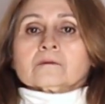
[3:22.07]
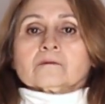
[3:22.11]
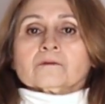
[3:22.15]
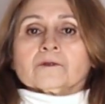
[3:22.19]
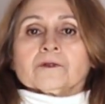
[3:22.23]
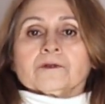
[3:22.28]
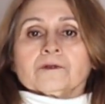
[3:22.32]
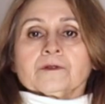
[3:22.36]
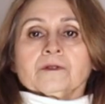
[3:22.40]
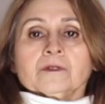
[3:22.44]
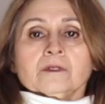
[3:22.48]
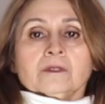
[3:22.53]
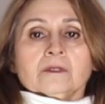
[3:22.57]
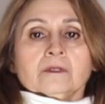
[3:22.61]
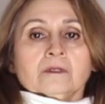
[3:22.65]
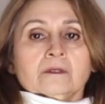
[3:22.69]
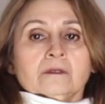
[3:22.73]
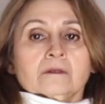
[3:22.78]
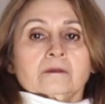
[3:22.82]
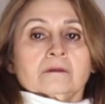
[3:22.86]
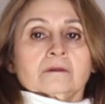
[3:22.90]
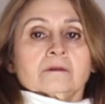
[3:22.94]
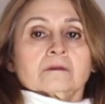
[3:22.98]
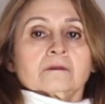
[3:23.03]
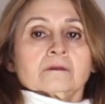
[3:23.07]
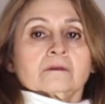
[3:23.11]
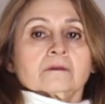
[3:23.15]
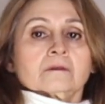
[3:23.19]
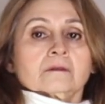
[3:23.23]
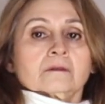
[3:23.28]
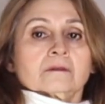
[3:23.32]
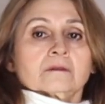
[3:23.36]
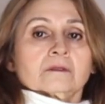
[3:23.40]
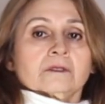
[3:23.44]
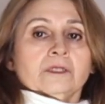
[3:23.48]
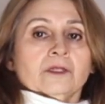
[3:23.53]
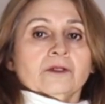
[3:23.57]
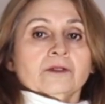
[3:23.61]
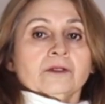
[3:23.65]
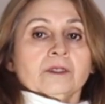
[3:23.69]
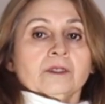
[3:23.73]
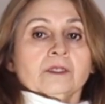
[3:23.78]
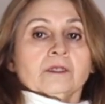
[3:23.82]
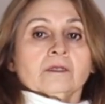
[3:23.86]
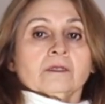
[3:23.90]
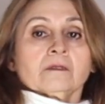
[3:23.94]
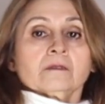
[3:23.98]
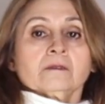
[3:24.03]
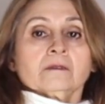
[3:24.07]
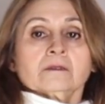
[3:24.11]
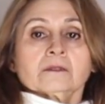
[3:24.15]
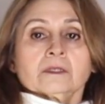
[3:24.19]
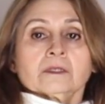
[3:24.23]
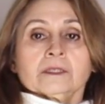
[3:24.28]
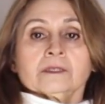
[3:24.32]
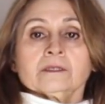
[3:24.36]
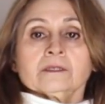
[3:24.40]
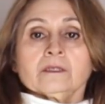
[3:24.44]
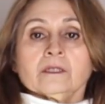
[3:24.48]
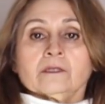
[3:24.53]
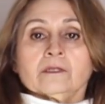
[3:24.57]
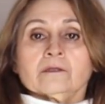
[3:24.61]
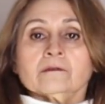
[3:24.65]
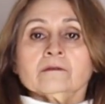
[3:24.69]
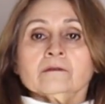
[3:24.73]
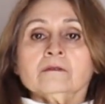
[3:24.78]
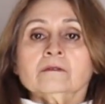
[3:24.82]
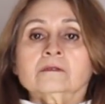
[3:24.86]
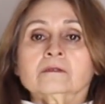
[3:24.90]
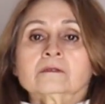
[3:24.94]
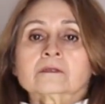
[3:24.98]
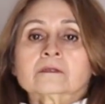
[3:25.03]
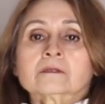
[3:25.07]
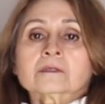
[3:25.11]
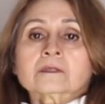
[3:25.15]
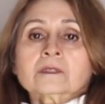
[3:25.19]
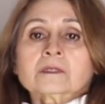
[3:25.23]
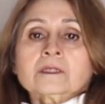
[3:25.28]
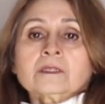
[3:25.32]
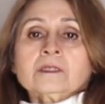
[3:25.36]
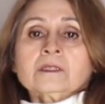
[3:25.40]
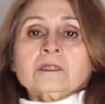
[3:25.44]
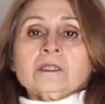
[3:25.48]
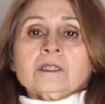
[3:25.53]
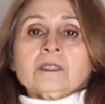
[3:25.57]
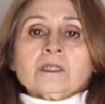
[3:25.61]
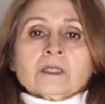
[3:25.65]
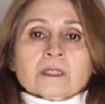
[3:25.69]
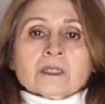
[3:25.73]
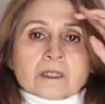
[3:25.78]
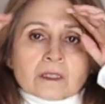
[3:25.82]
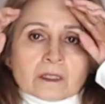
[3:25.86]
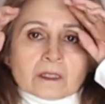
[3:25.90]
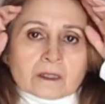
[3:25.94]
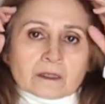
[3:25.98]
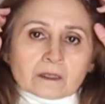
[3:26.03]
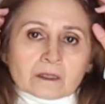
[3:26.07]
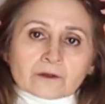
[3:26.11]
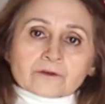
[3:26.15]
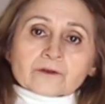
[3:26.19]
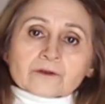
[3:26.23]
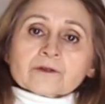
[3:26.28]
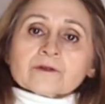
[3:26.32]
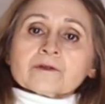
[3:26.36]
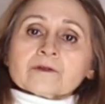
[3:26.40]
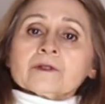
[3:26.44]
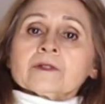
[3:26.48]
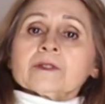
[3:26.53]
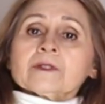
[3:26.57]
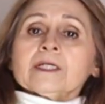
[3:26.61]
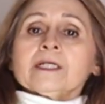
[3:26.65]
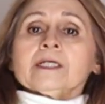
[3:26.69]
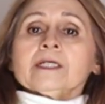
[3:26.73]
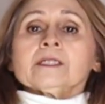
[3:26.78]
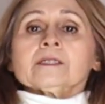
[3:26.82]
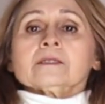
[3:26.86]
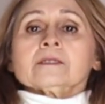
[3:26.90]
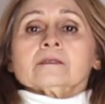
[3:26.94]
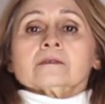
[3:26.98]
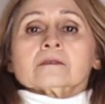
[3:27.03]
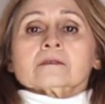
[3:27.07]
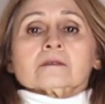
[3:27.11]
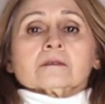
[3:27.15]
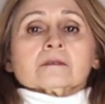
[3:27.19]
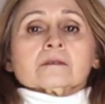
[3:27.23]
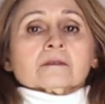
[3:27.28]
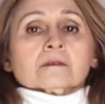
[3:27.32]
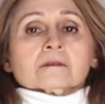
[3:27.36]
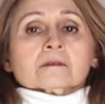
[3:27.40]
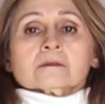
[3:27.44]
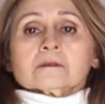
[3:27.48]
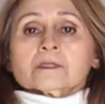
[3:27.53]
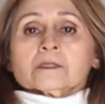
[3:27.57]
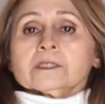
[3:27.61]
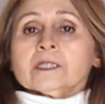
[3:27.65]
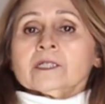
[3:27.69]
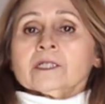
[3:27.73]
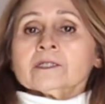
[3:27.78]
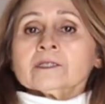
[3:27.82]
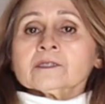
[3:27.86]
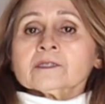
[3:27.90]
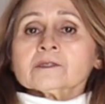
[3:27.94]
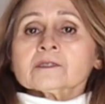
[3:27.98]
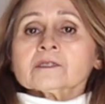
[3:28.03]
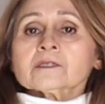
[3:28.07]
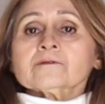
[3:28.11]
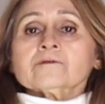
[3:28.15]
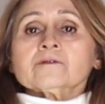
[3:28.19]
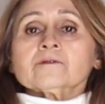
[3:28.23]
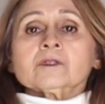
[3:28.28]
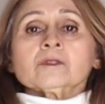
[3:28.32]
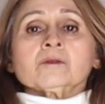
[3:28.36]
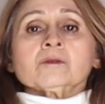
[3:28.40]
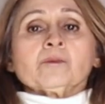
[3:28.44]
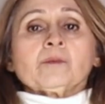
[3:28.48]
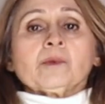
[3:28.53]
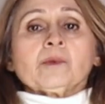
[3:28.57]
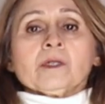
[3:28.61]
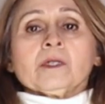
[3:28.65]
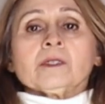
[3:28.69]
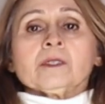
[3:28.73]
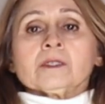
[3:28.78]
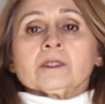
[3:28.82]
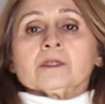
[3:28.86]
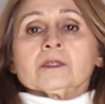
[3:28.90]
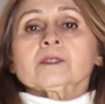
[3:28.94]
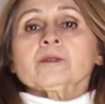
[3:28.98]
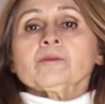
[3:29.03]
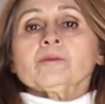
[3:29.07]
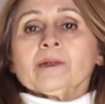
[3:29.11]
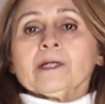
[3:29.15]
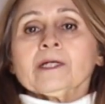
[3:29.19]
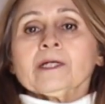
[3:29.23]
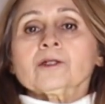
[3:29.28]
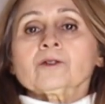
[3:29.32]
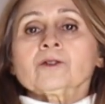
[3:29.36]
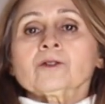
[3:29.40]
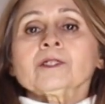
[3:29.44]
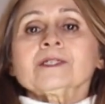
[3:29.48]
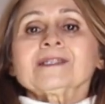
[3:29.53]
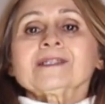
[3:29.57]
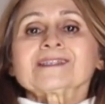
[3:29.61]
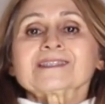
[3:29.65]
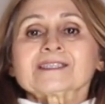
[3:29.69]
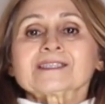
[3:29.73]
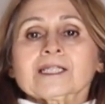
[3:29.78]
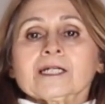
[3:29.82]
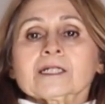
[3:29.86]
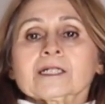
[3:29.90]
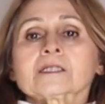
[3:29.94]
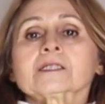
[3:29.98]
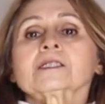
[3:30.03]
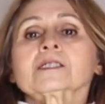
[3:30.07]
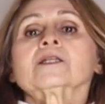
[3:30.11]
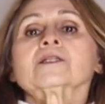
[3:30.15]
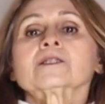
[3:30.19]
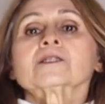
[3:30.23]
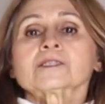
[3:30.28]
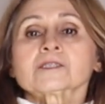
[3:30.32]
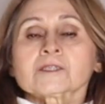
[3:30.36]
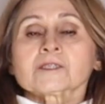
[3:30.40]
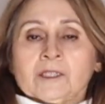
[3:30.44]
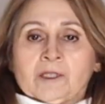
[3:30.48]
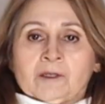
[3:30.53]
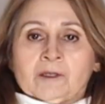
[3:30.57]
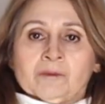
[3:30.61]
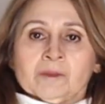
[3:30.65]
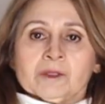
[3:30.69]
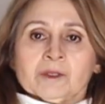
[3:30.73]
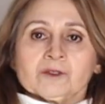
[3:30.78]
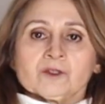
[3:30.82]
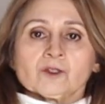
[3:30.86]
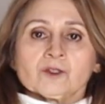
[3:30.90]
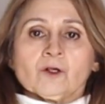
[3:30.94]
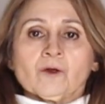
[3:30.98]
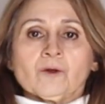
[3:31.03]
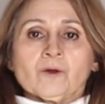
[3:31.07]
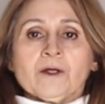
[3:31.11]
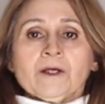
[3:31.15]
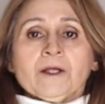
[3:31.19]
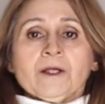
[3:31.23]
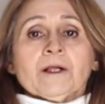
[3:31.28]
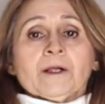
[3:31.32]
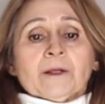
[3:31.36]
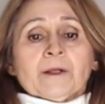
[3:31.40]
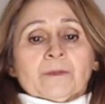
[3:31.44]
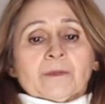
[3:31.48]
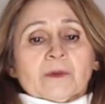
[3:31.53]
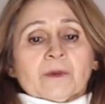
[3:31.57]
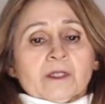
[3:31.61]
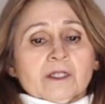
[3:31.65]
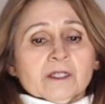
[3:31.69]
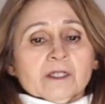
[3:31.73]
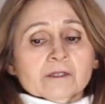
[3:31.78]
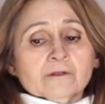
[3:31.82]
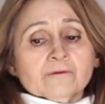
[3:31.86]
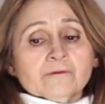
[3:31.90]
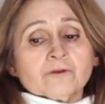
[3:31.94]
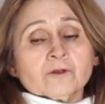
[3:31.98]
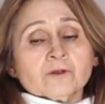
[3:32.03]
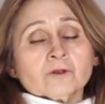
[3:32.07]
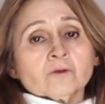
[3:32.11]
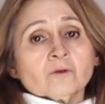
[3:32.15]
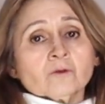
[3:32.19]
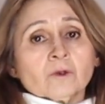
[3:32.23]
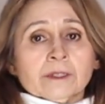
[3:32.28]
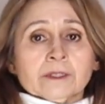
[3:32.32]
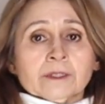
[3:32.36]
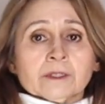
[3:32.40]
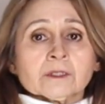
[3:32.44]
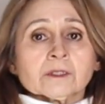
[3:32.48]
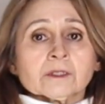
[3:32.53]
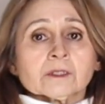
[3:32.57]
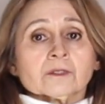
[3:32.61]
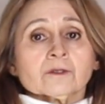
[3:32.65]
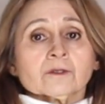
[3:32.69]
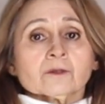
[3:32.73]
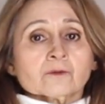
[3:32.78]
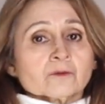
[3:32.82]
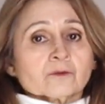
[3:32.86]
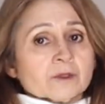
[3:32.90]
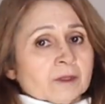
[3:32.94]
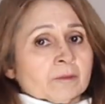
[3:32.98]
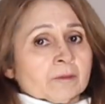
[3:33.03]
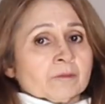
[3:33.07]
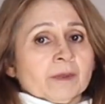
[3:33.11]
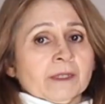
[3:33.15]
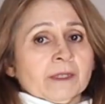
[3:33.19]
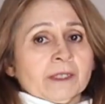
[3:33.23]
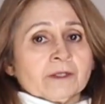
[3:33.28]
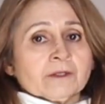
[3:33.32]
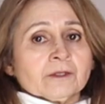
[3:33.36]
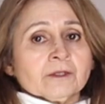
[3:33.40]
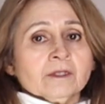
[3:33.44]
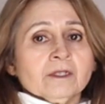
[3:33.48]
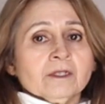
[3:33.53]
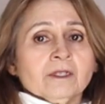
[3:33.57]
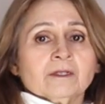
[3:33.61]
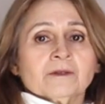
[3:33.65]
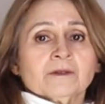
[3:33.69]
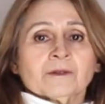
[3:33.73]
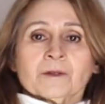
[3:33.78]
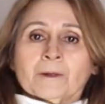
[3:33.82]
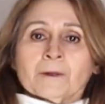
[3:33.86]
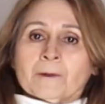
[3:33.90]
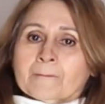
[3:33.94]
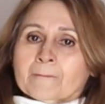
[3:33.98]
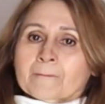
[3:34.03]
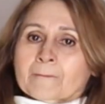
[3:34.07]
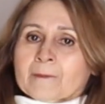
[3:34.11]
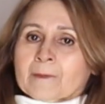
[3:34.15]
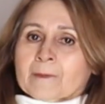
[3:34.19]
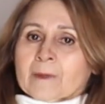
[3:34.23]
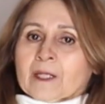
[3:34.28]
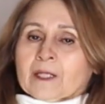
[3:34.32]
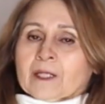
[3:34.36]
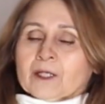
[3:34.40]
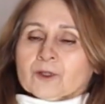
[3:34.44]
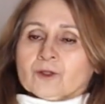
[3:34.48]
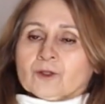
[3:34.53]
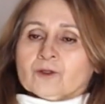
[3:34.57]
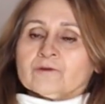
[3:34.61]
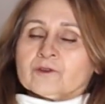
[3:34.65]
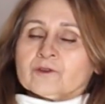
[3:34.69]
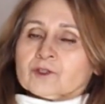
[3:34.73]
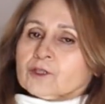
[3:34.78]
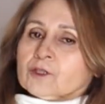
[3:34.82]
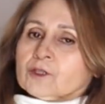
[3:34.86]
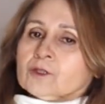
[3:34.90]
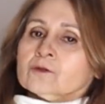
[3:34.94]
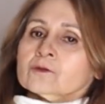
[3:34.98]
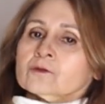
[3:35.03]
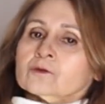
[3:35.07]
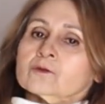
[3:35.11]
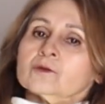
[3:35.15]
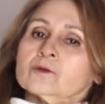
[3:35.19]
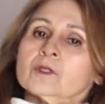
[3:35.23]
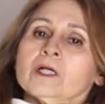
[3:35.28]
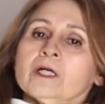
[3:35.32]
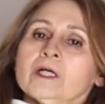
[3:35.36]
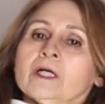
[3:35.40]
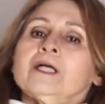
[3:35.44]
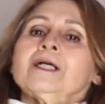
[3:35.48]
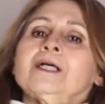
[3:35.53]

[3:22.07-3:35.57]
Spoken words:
with the yarn needle and yarn. Other than that, the yarn is different, but the pattern exactly the same. So if you want the written pattern, head over to